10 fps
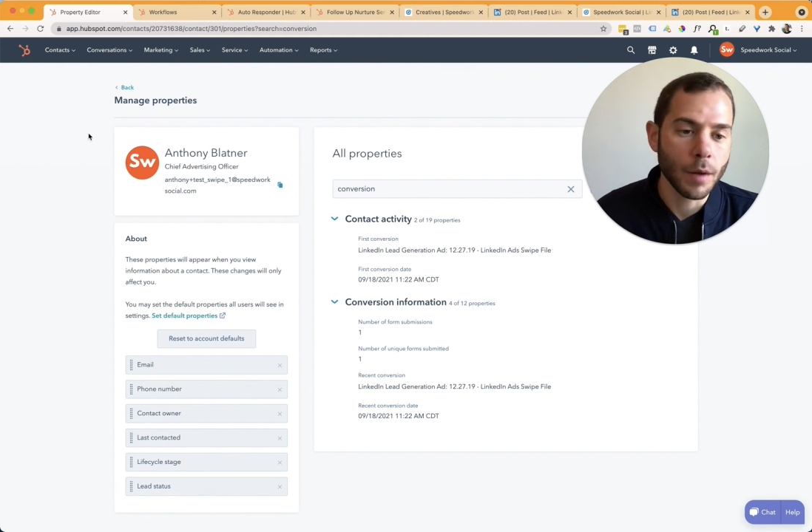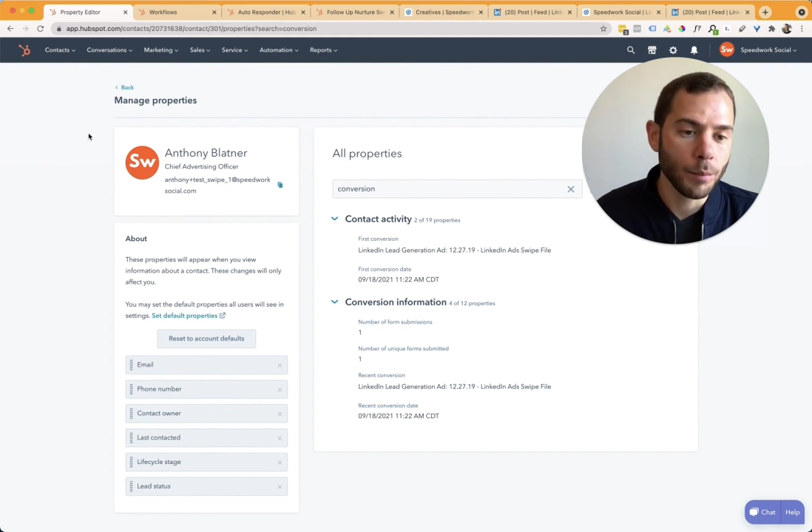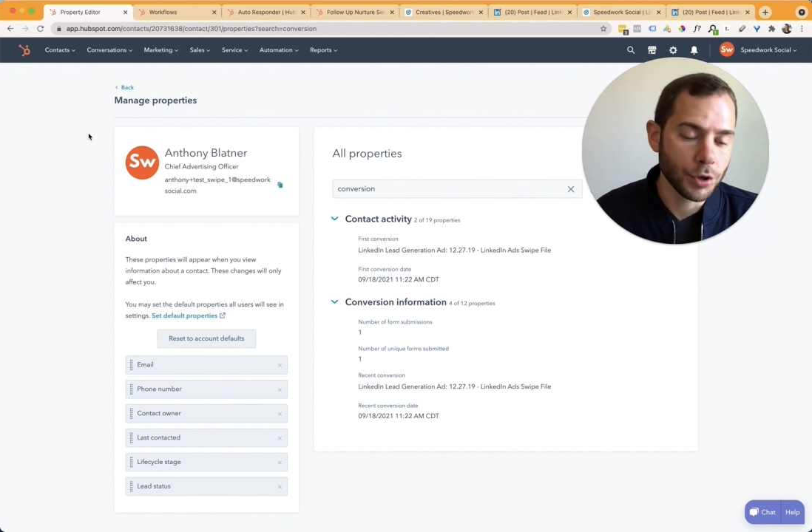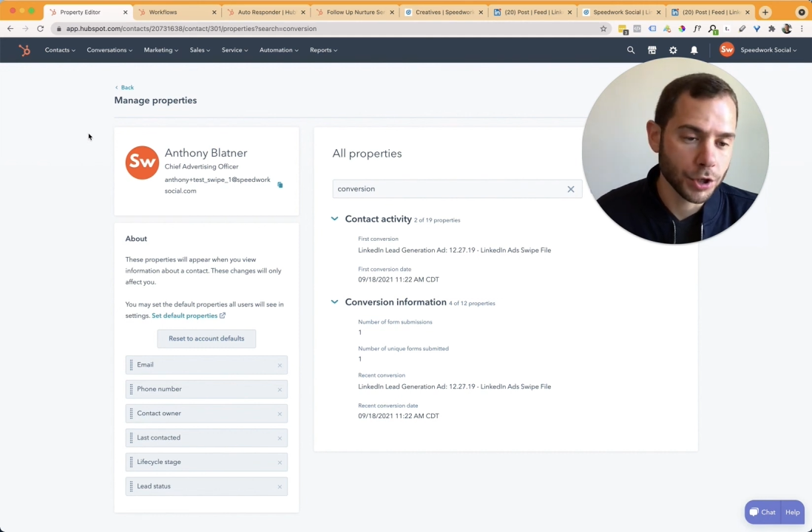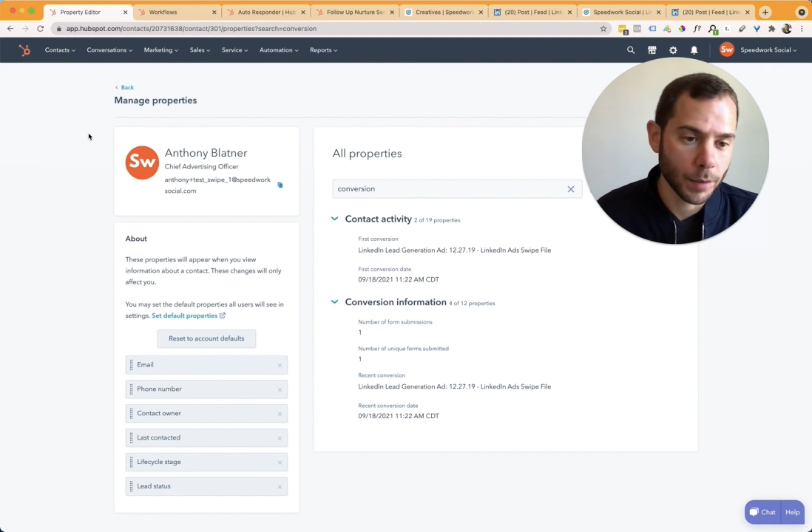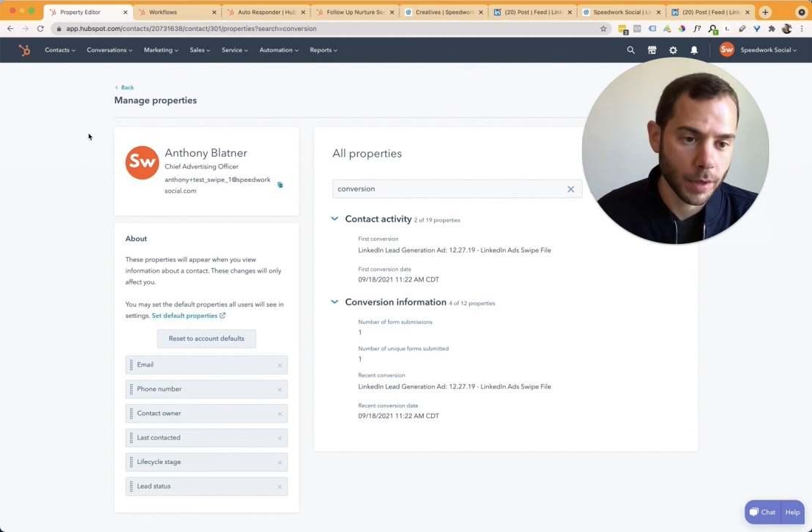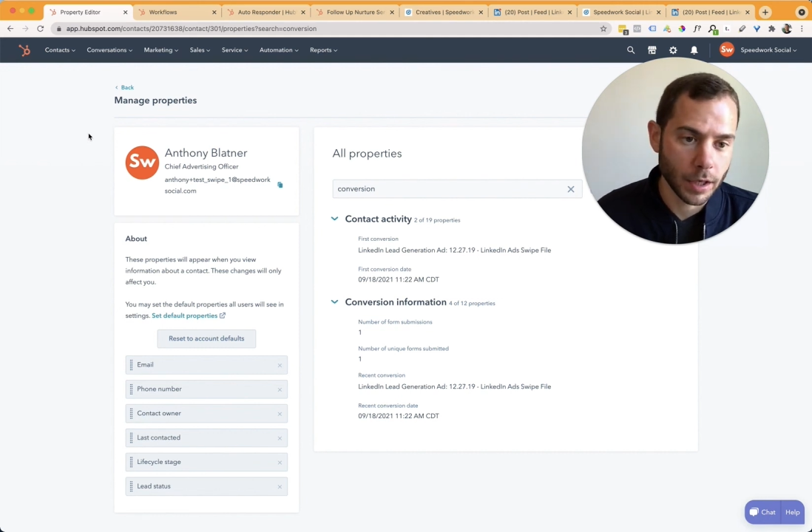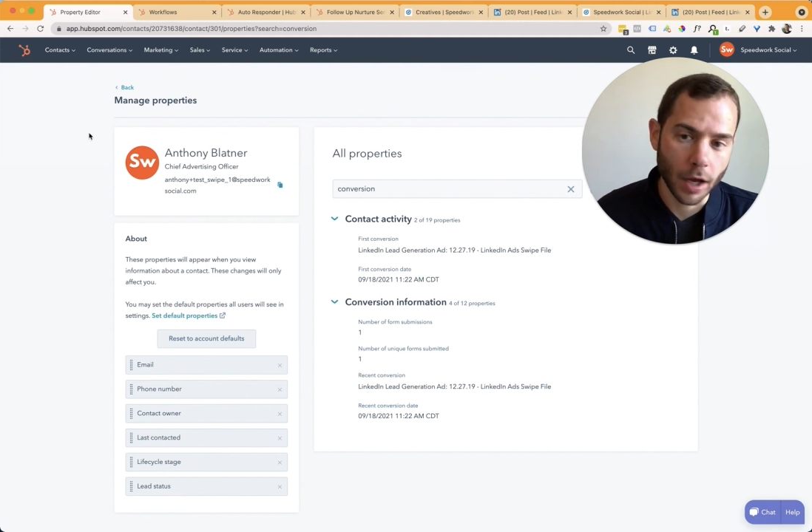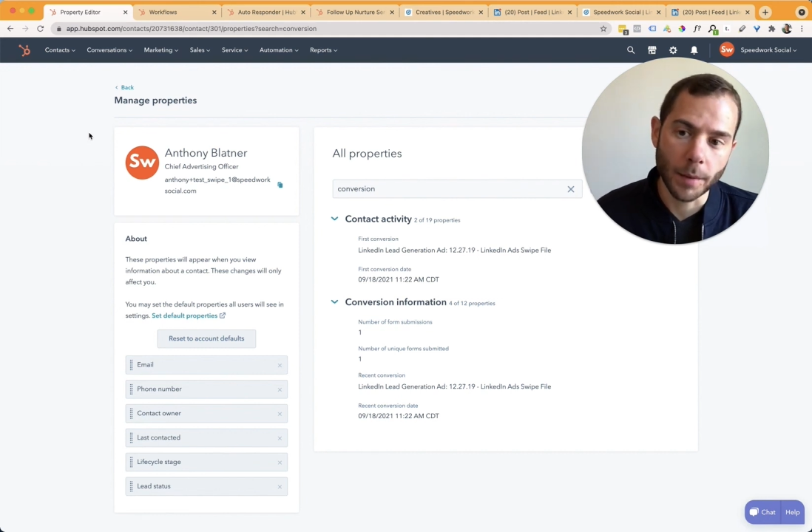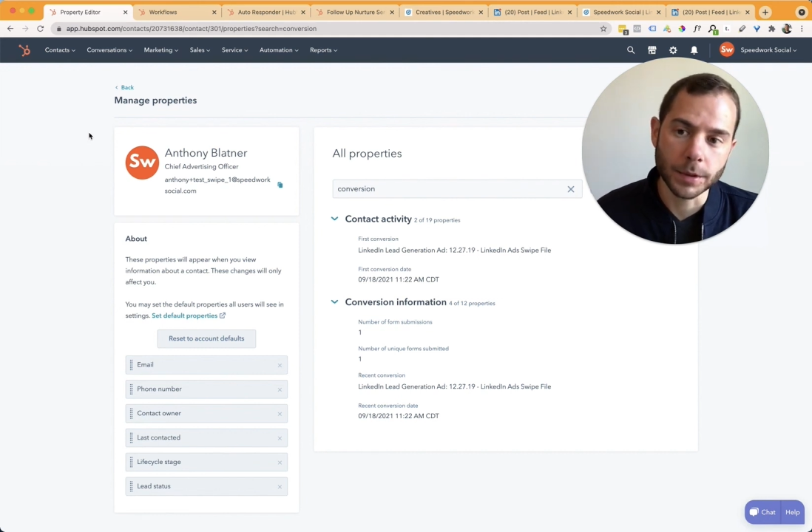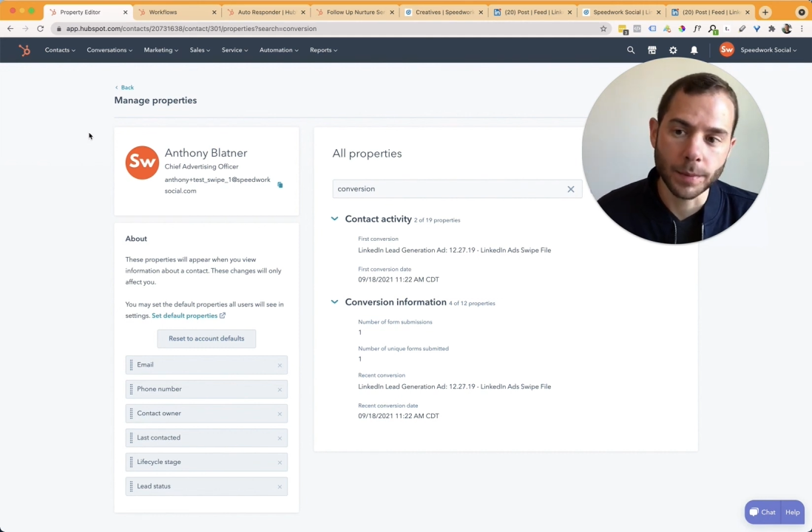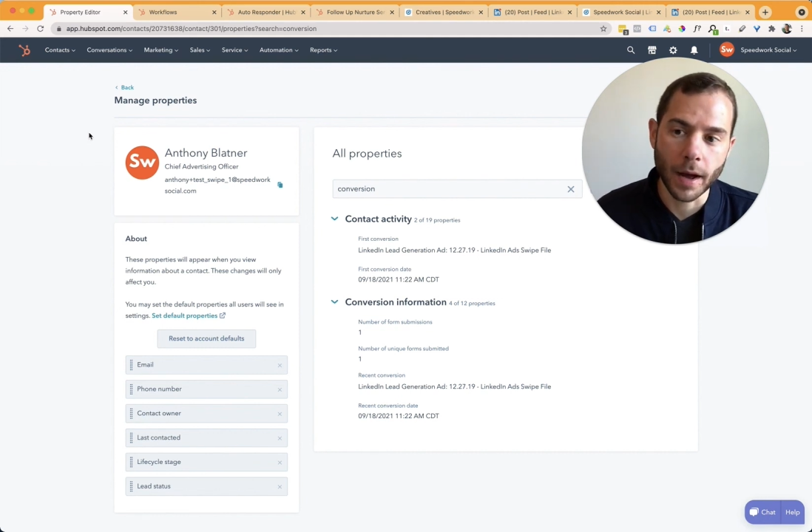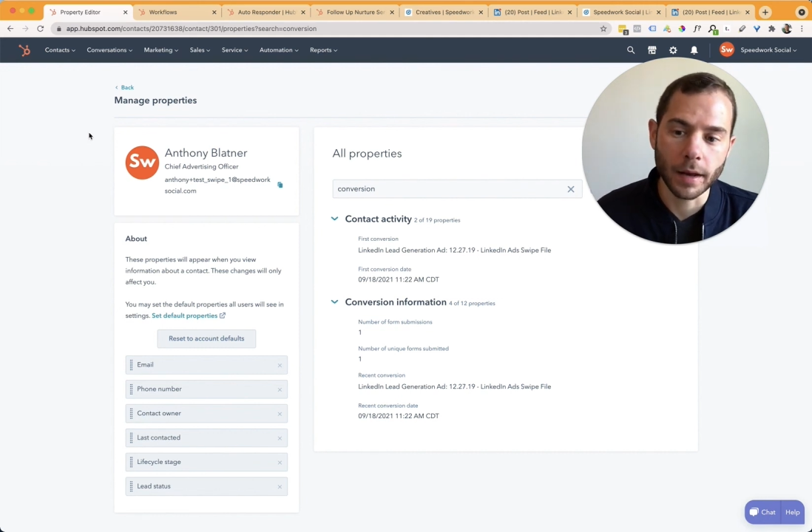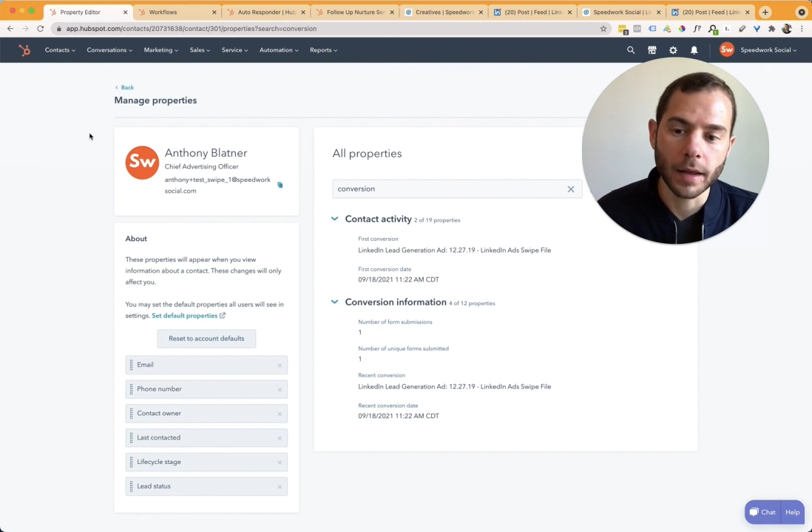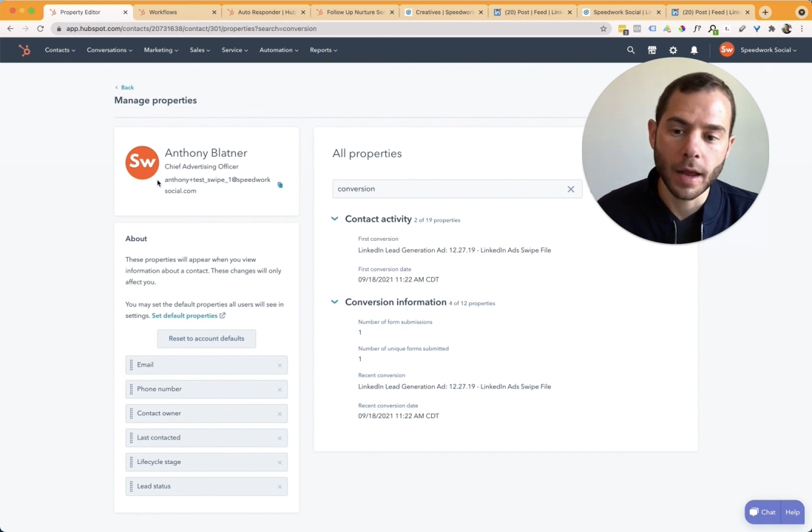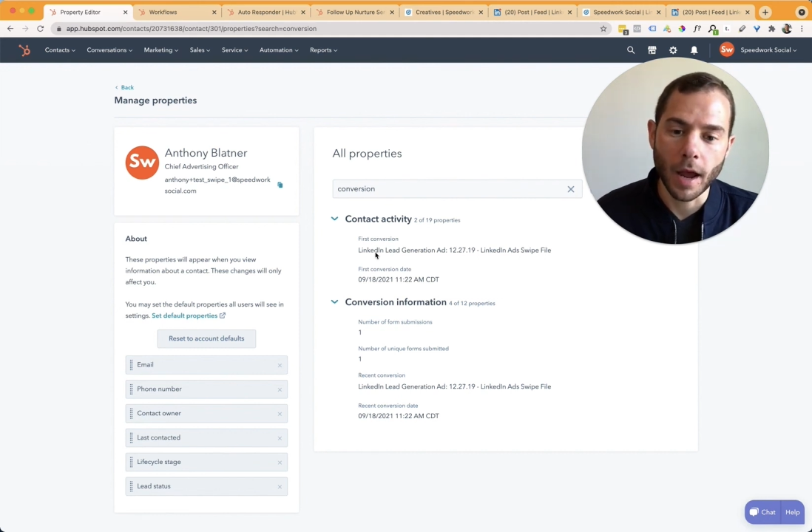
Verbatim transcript: pushing them into HubSpot,